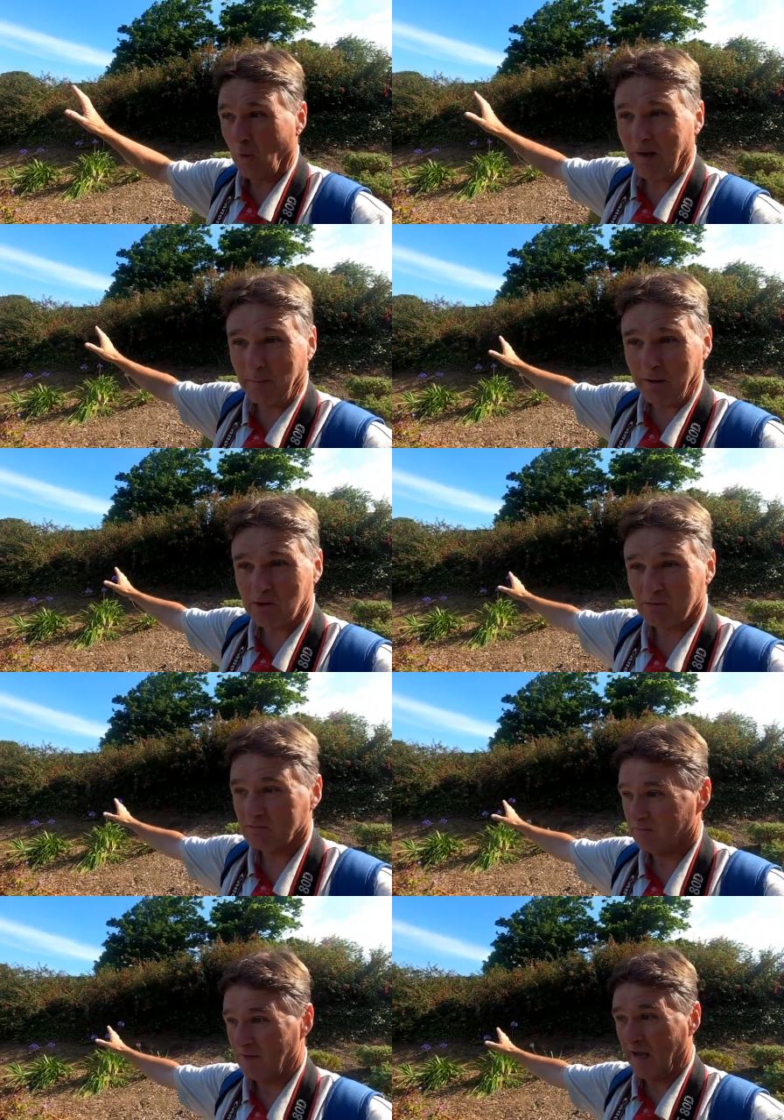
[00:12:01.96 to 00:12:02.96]
where about
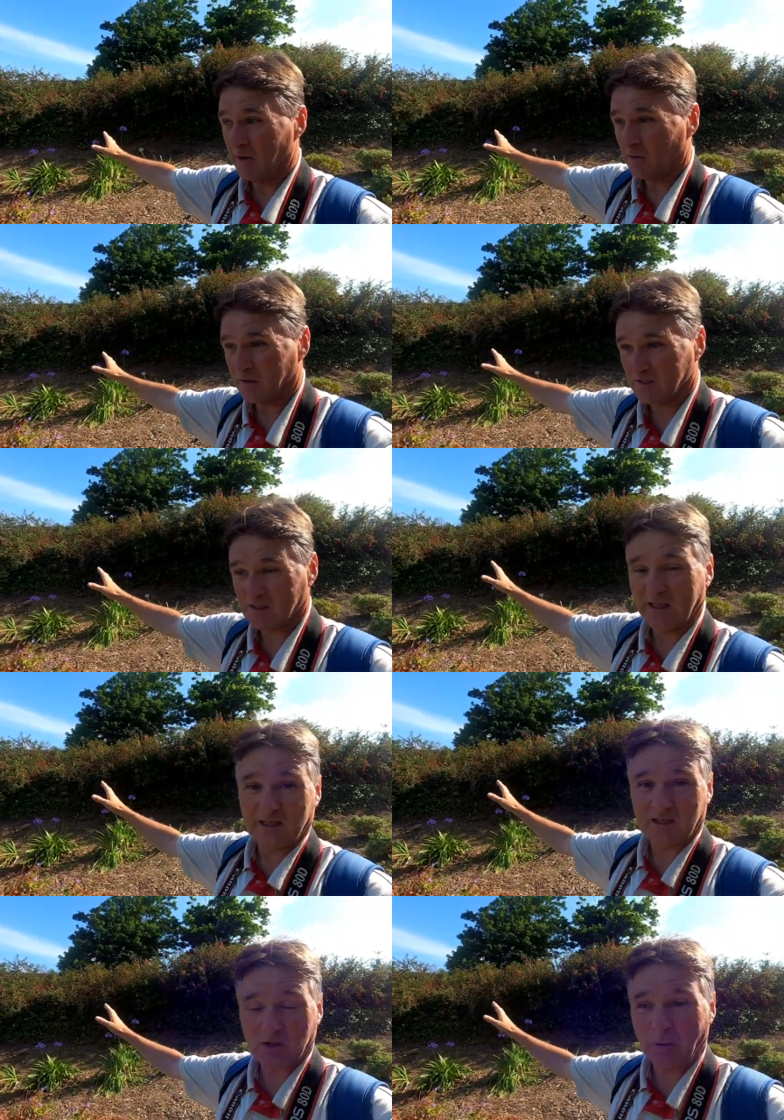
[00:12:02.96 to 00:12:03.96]
now because I said
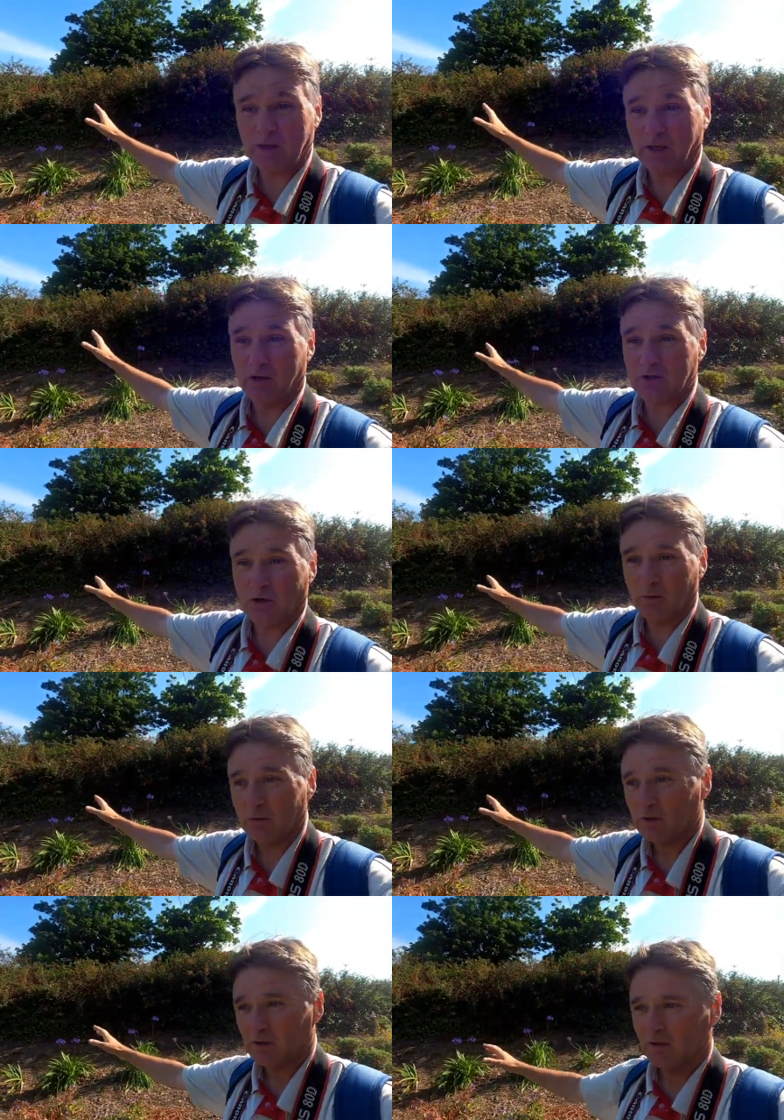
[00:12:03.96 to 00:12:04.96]
to you it's 20 years ago.
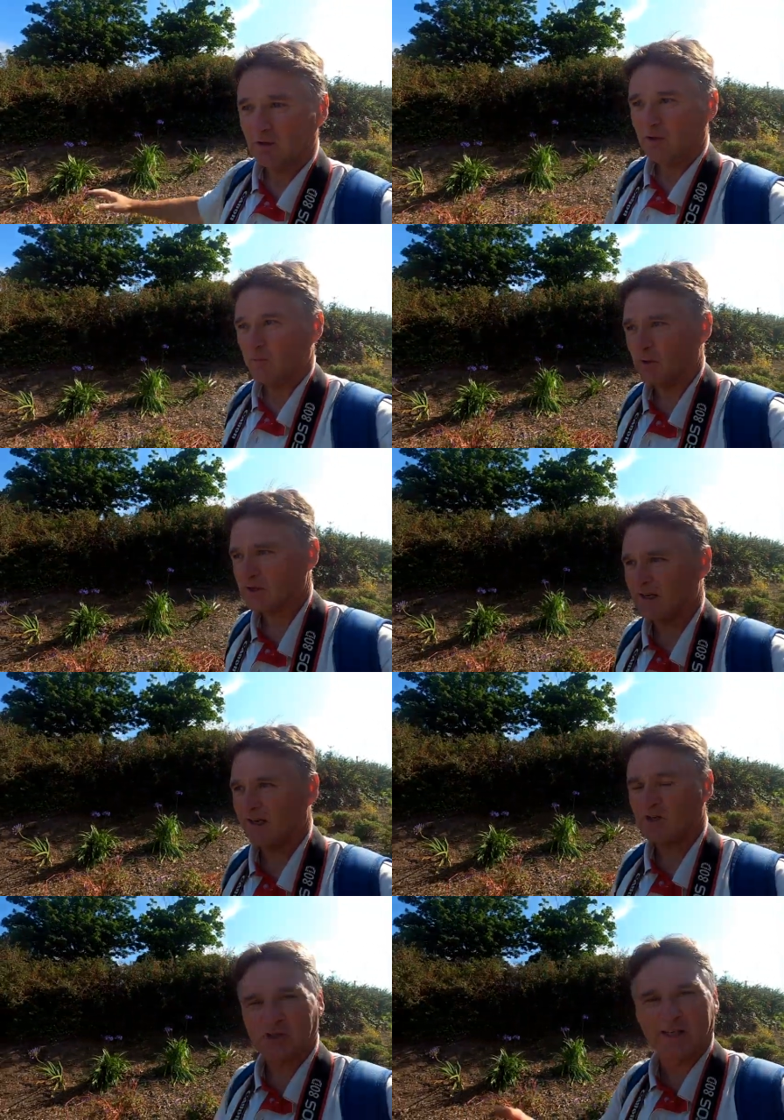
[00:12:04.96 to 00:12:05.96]
But uh,
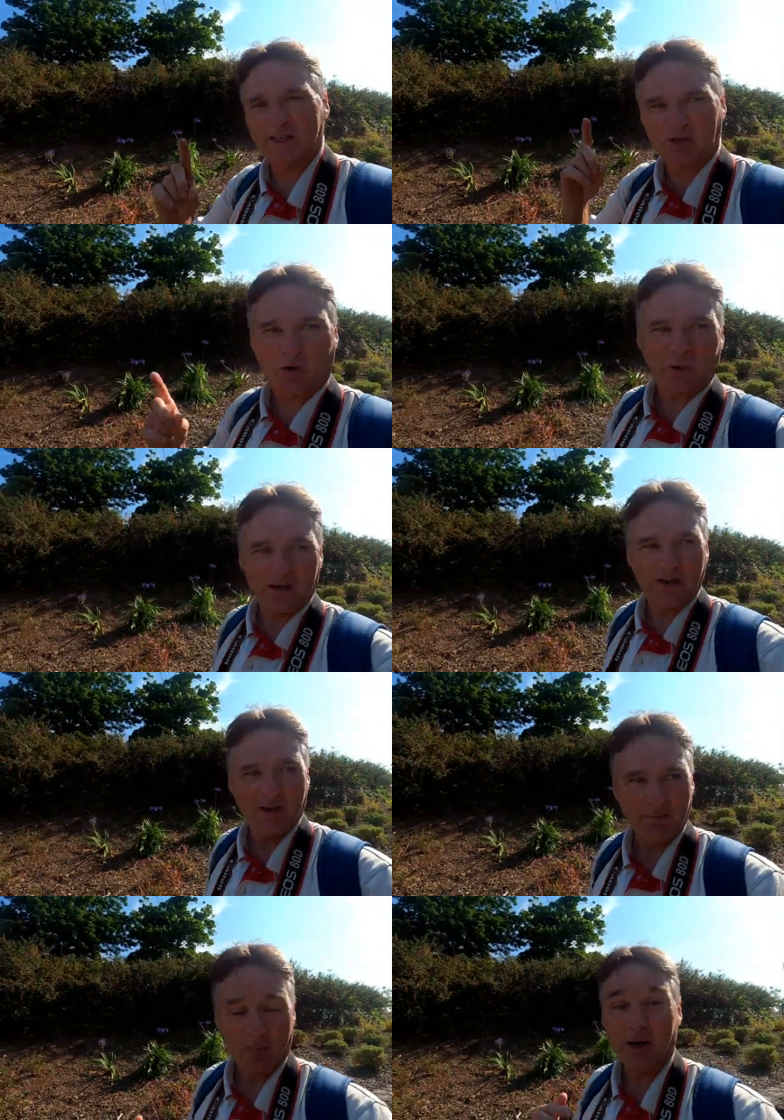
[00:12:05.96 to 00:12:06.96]
that's just a little story,
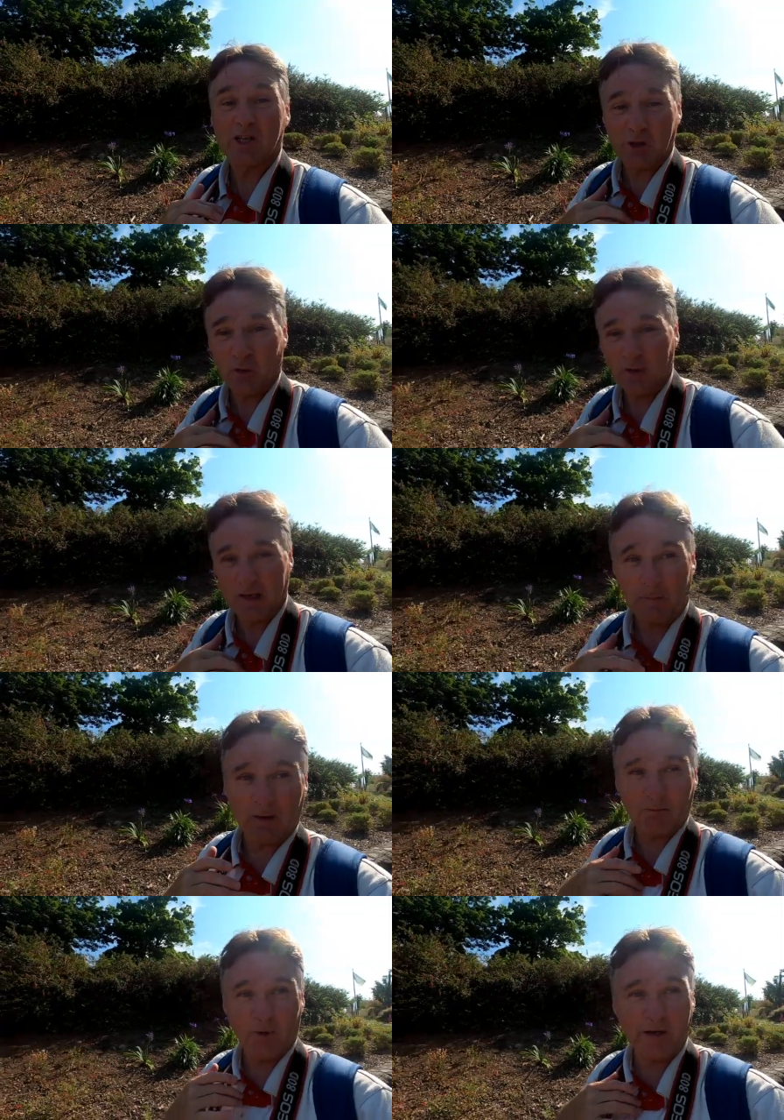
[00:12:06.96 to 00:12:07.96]
my story
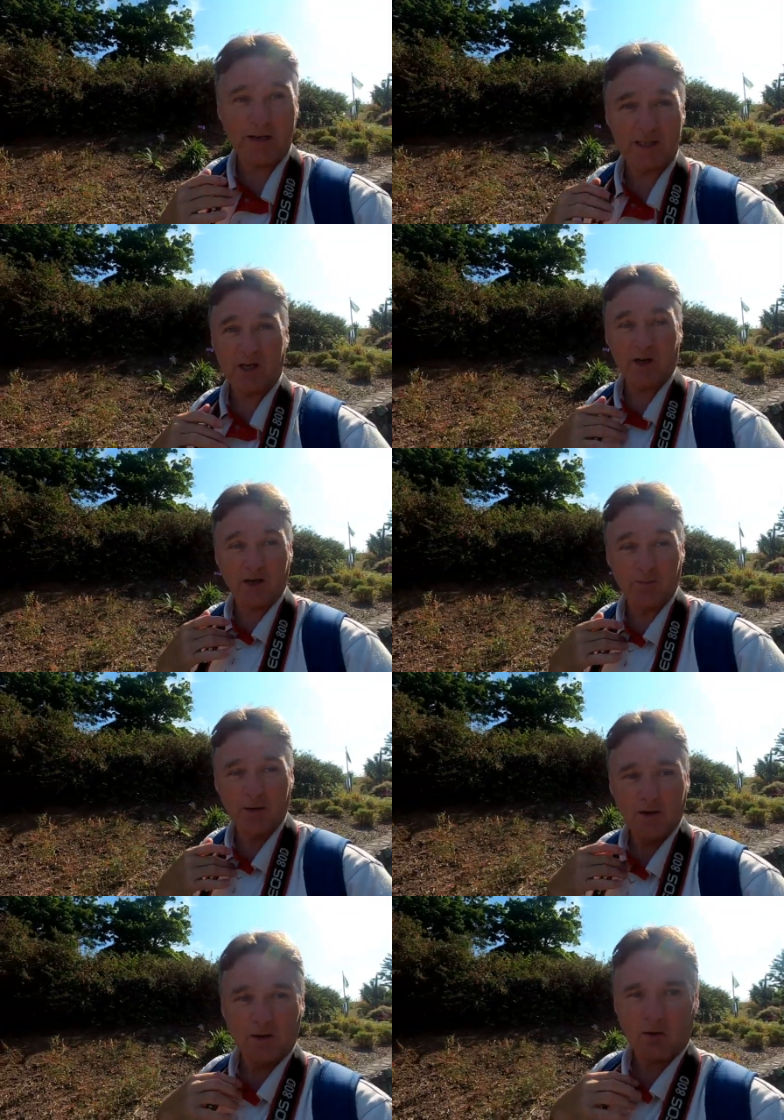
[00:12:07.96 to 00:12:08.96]
about my time
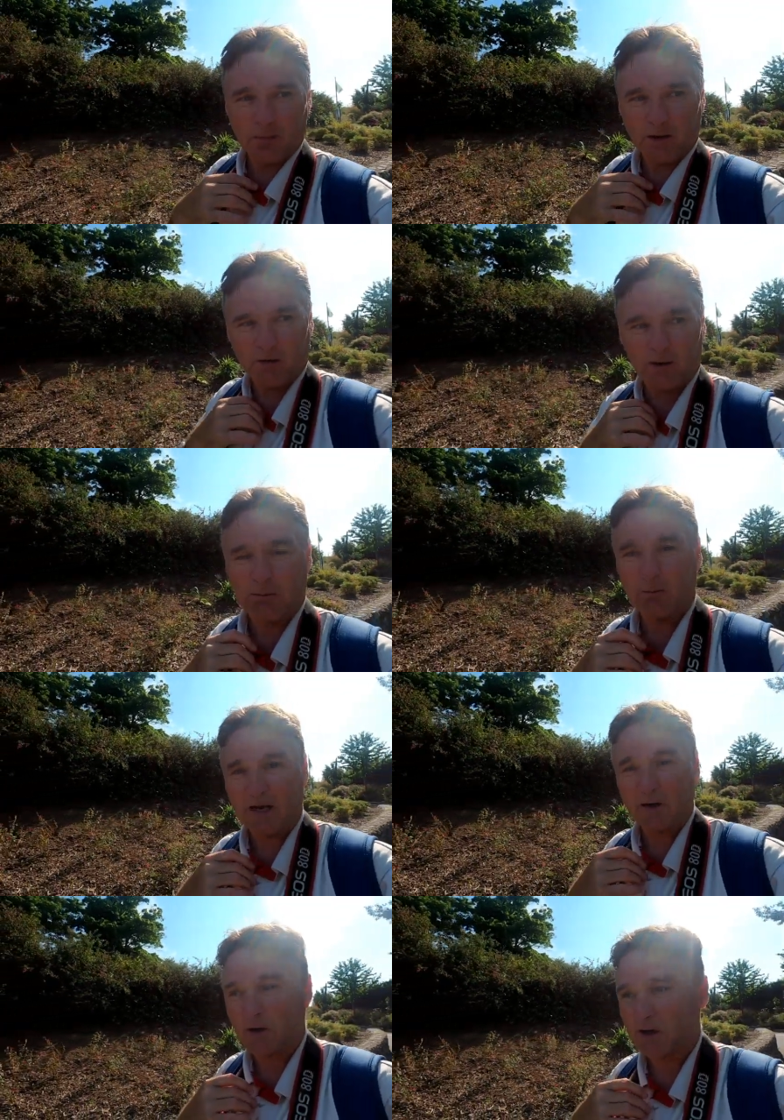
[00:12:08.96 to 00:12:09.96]
up here in
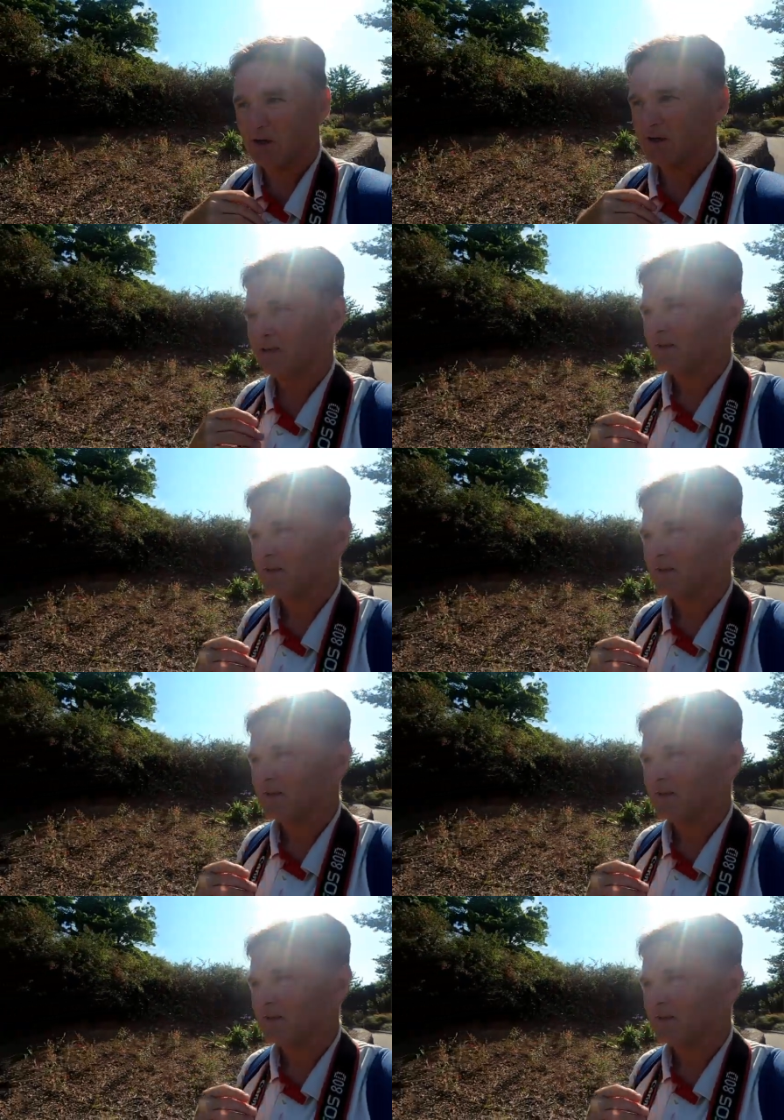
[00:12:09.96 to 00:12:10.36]
Blackrock.